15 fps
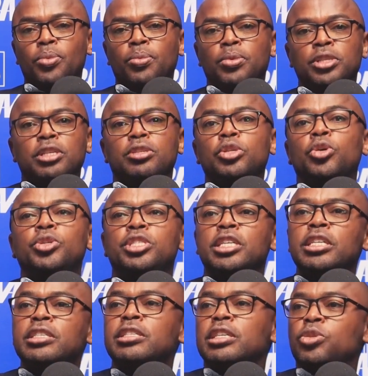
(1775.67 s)
was it not
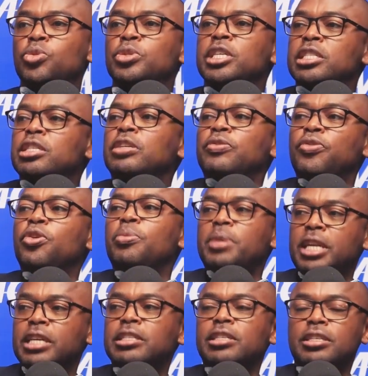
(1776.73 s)
easier to just reform
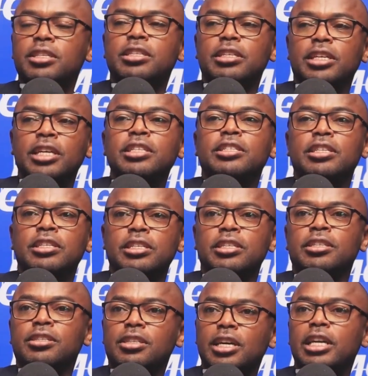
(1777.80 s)
an existing
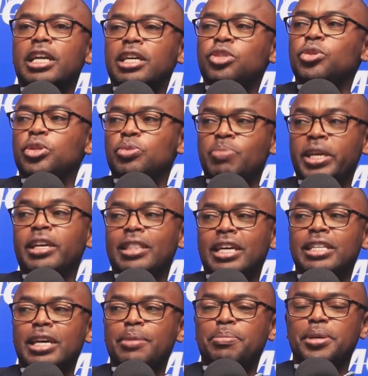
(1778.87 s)
entity and actually make that
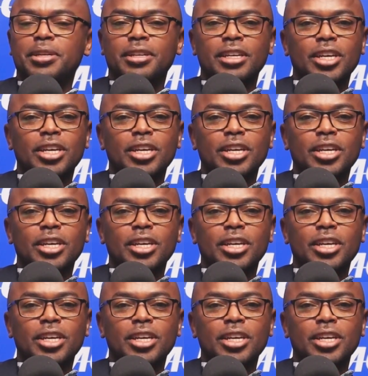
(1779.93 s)
happen?